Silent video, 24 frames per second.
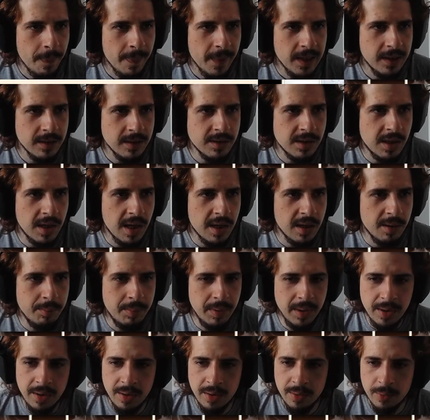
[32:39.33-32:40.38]
It's gonna
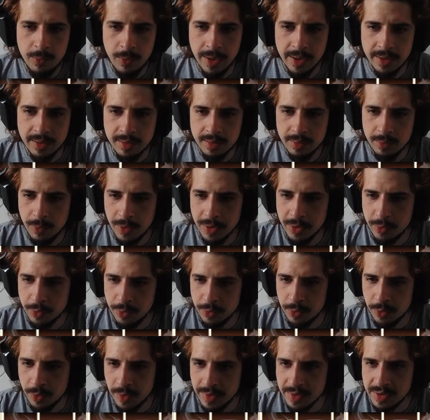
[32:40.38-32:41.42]
be what? What do
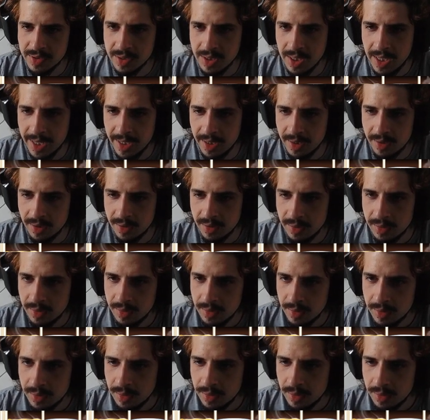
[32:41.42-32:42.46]
tourists like?
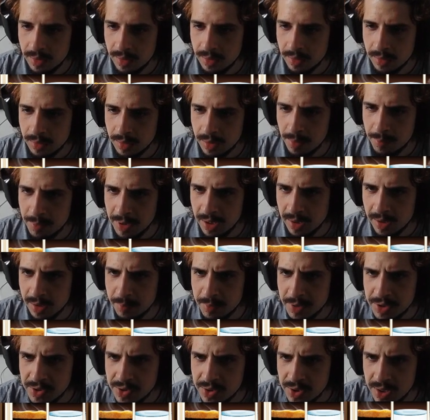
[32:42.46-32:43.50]
Come on, let
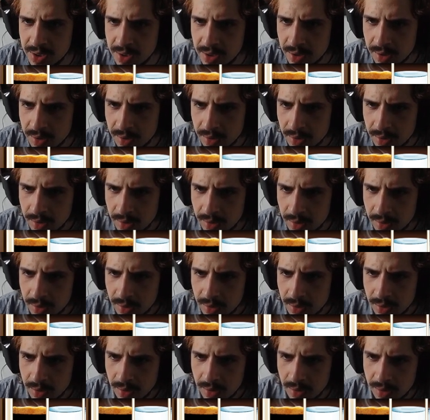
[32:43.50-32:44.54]
me see.
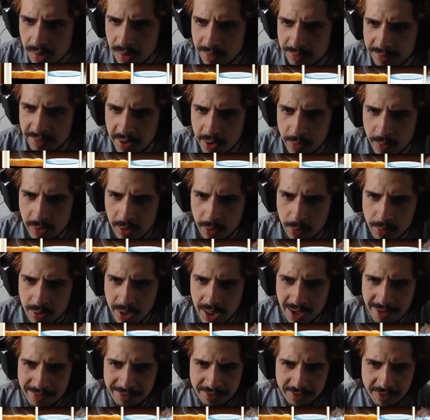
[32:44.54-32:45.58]
Uh, very low
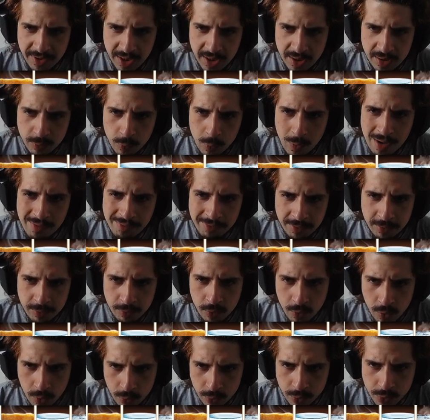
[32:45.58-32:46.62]
caffeine, waffle
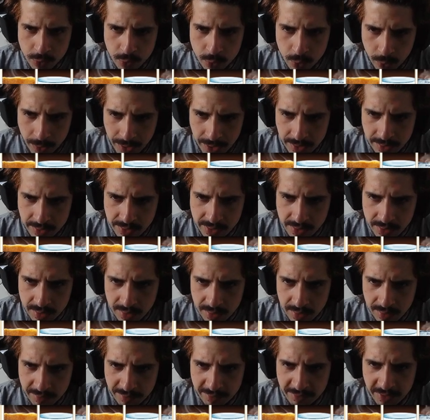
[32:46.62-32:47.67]
rolls, sweets,
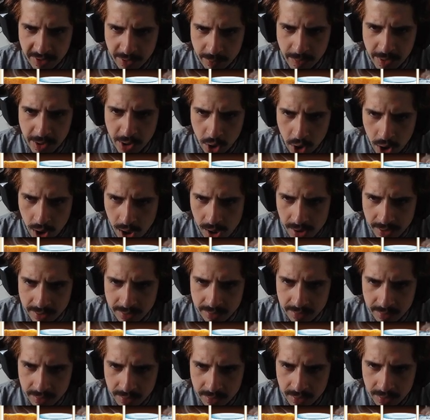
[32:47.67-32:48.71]
very
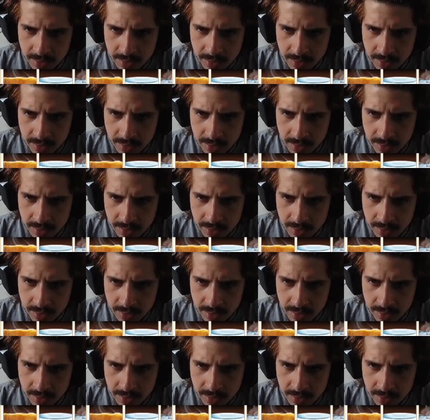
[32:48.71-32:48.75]
hot,